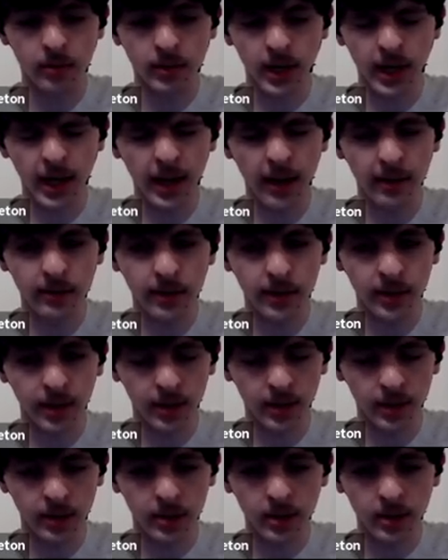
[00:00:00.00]
When I have
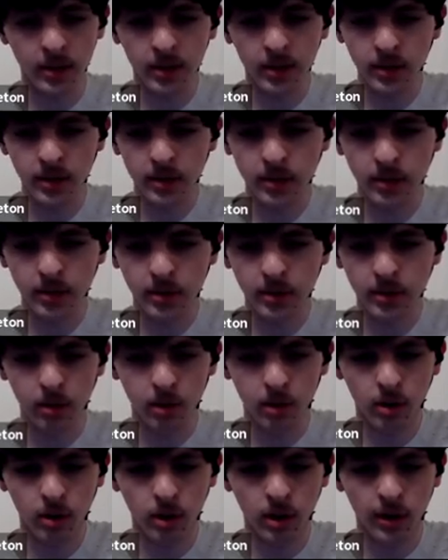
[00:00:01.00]
the
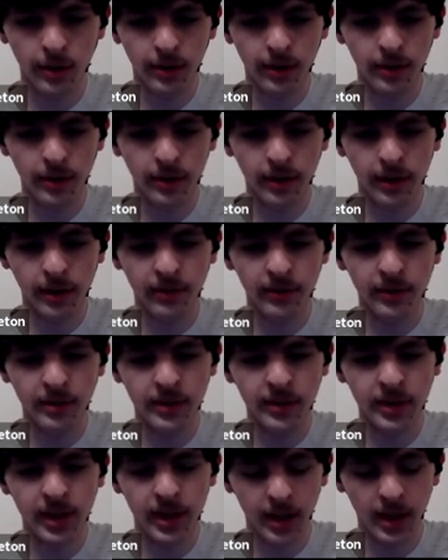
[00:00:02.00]
circle on the left
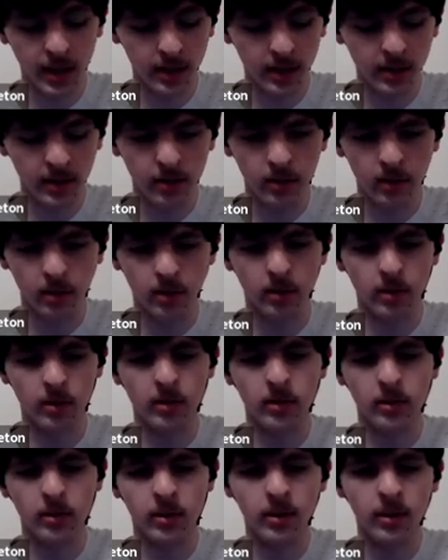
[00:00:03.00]
side,
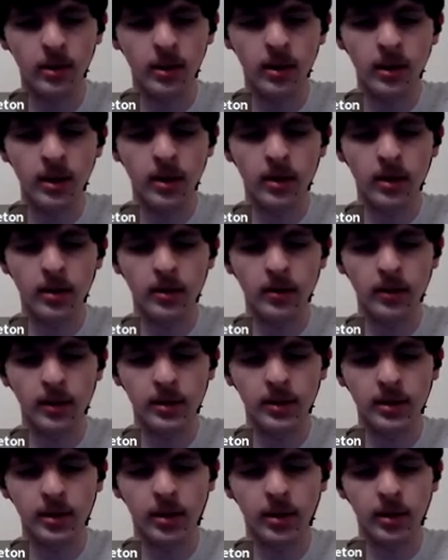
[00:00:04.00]
or
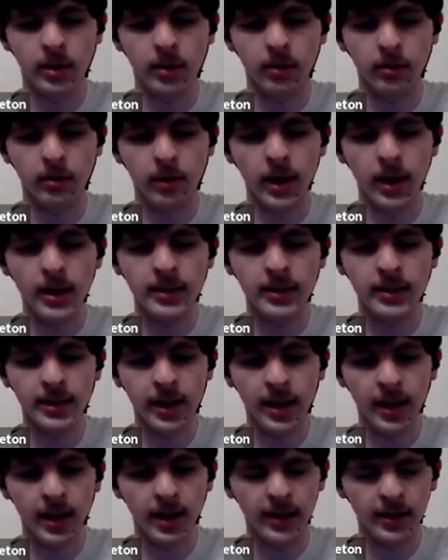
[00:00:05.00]
the right
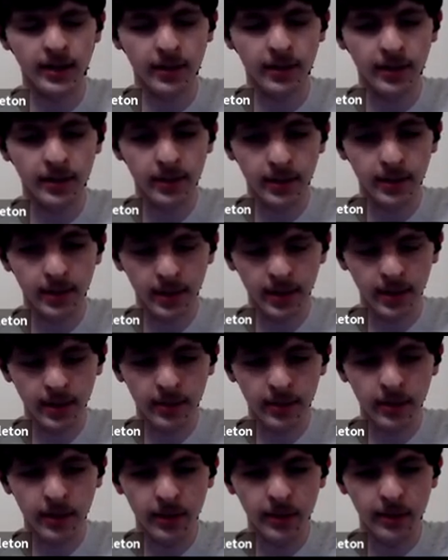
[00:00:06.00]
side,
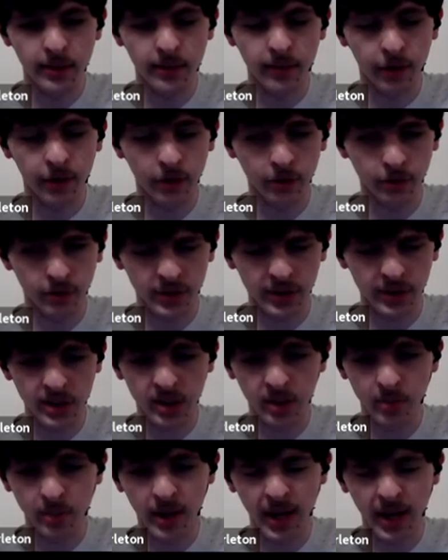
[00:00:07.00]
then the
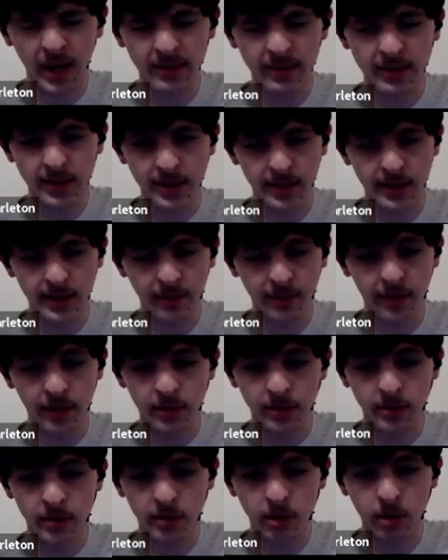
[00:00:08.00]
photoresistor behaves as if
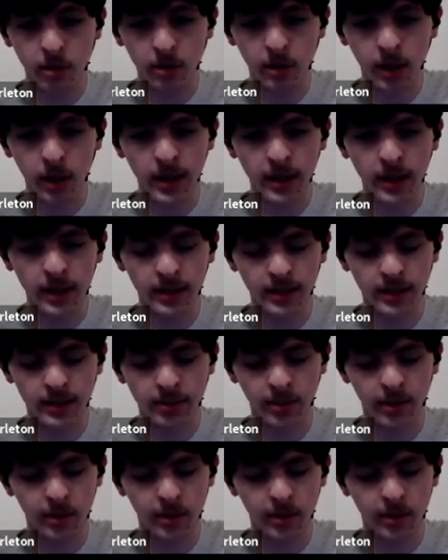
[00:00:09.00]
there's no light